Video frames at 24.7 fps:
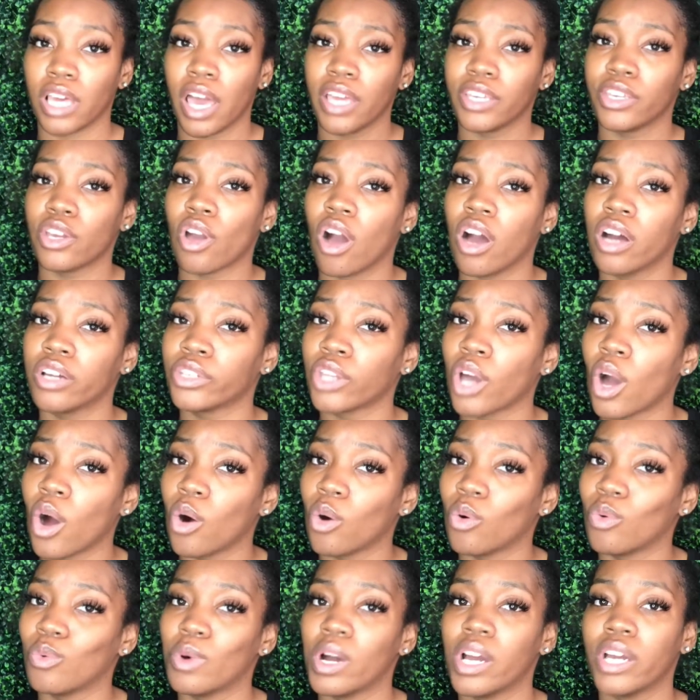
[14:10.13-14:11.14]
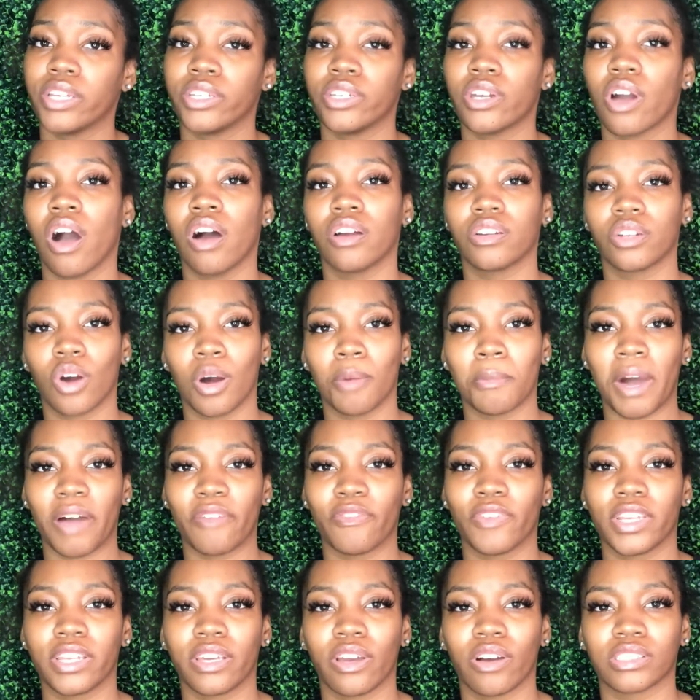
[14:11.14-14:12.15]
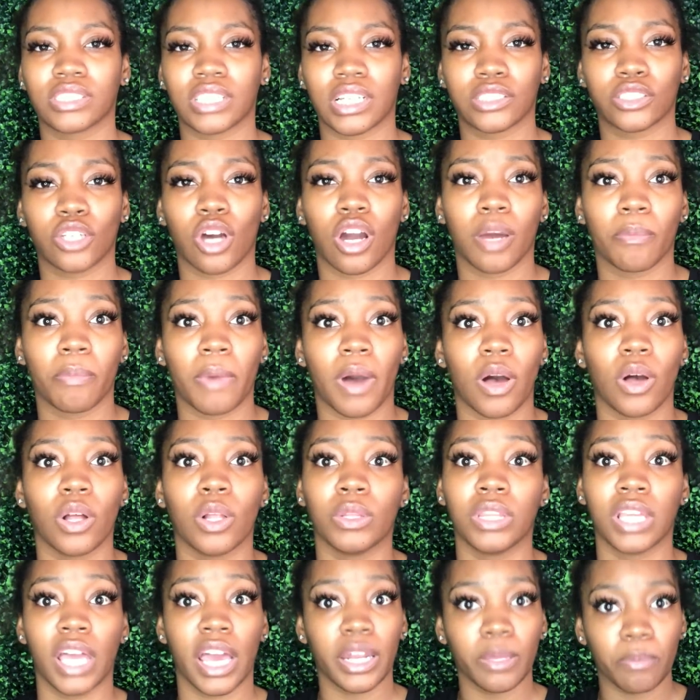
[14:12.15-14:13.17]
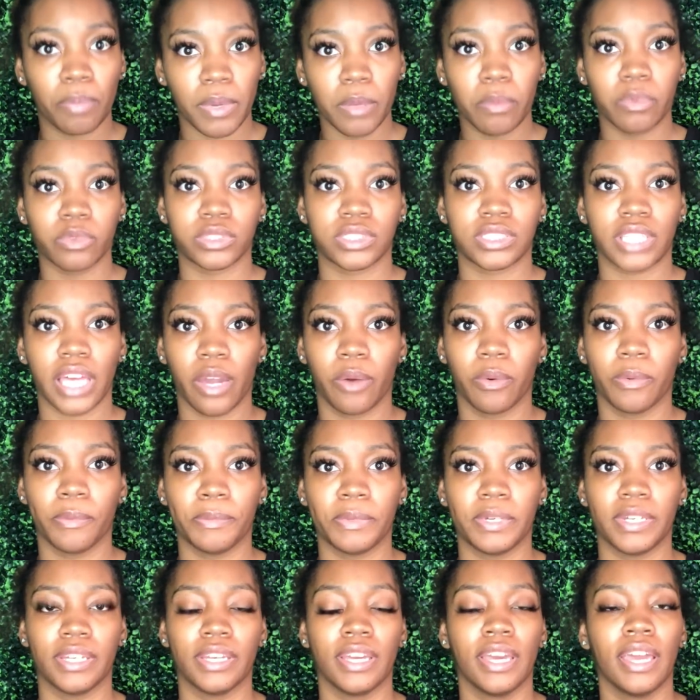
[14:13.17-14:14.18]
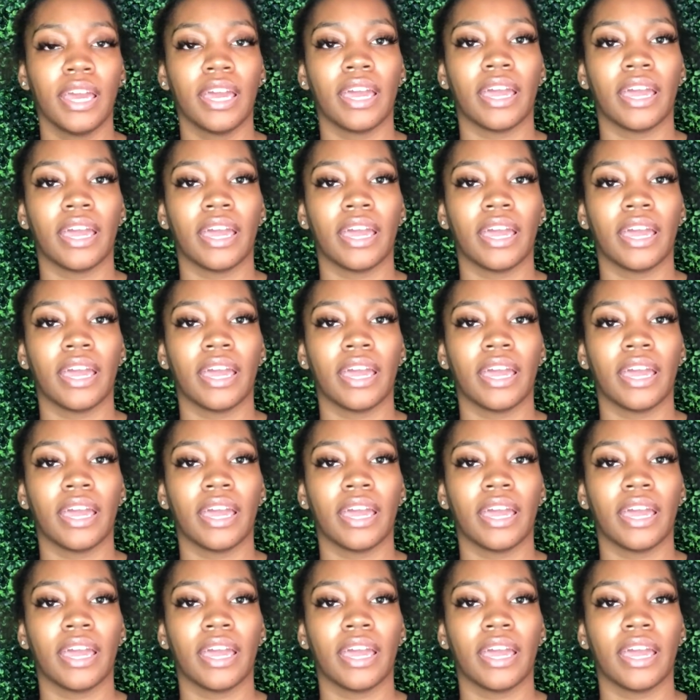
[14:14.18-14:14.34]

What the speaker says: Y'all know in my videos, I talk about letting people stay with me